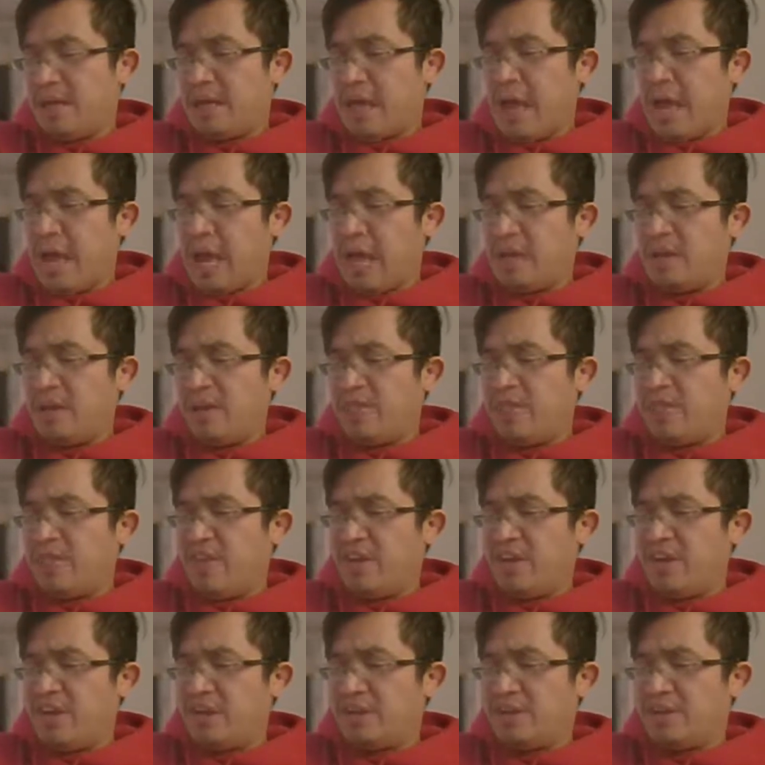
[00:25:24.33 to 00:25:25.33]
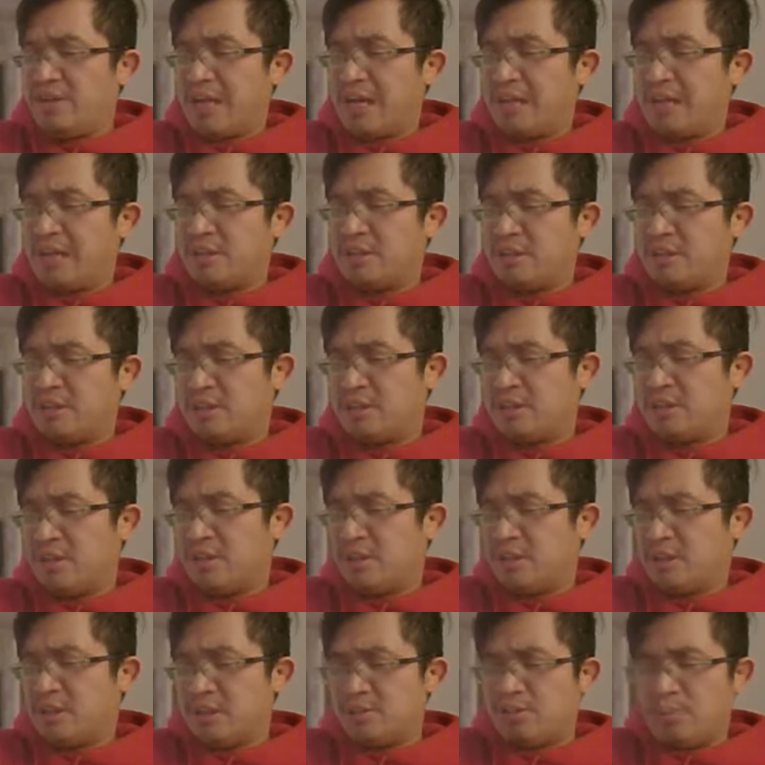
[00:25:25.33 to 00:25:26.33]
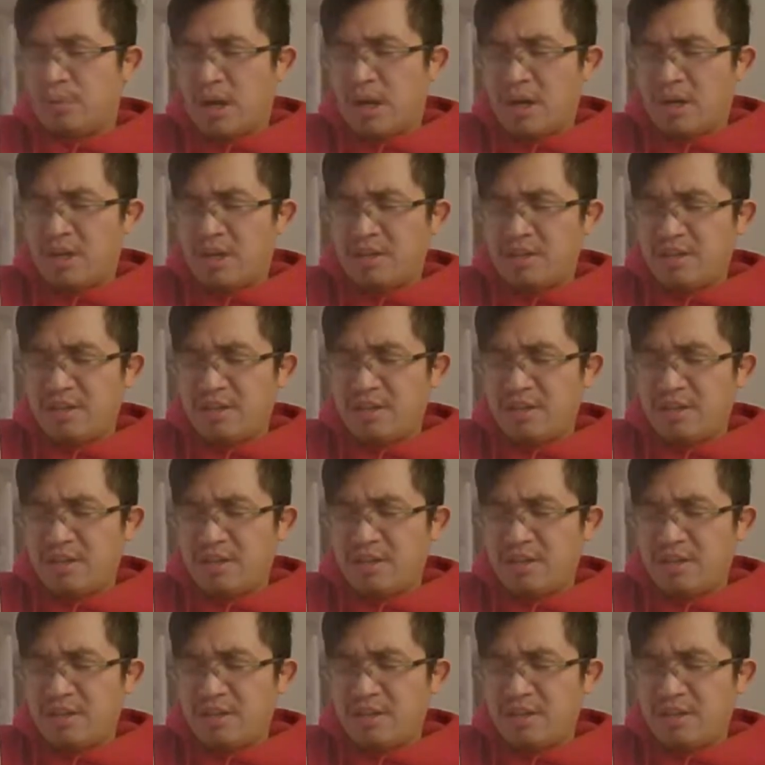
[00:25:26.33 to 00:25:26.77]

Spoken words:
Anything that's a small